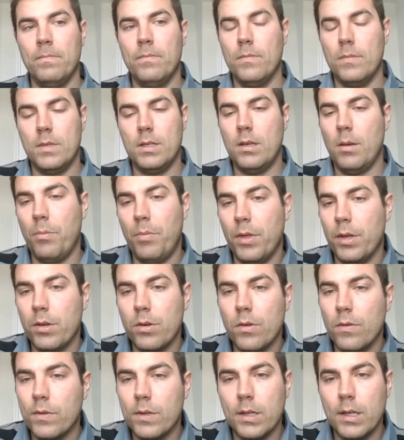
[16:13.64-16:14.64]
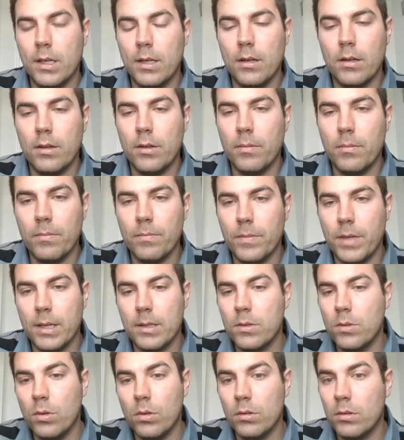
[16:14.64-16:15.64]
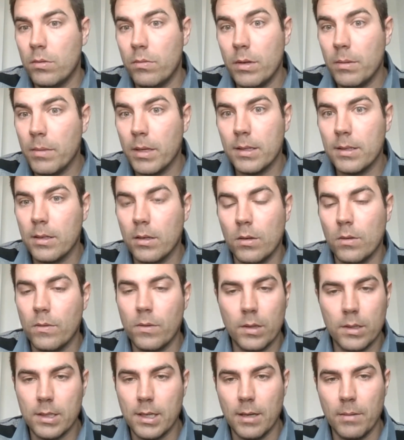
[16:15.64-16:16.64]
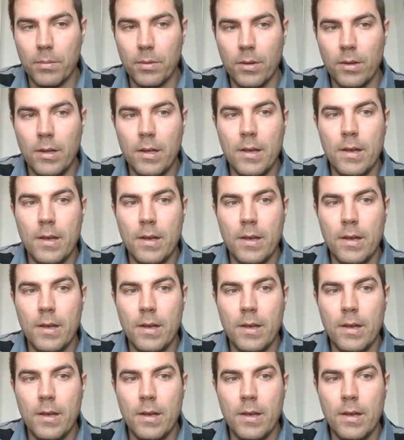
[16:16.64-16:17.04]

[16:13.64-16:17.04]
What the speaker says: something you've seen on them that sold 3 months ago, for example,